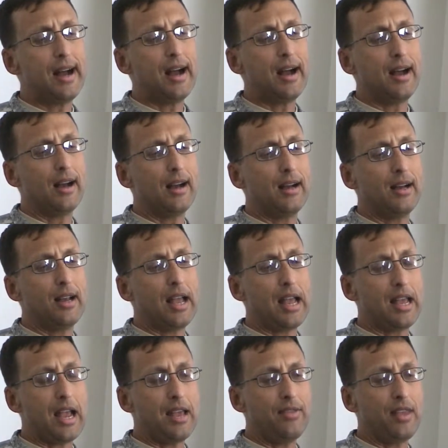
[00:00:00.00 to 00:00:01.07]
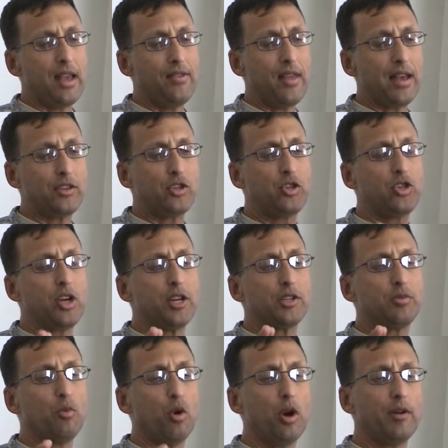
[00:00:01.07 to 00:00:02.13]
Uh, and, and that's
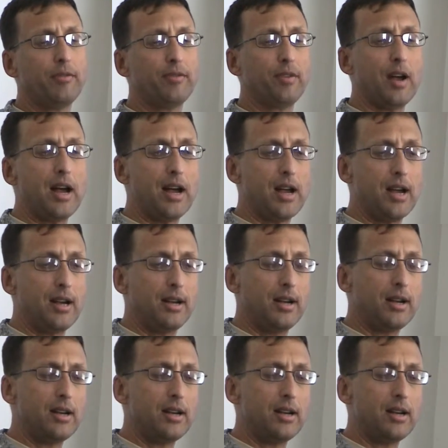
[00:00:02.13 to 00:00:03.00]
just more of, uh,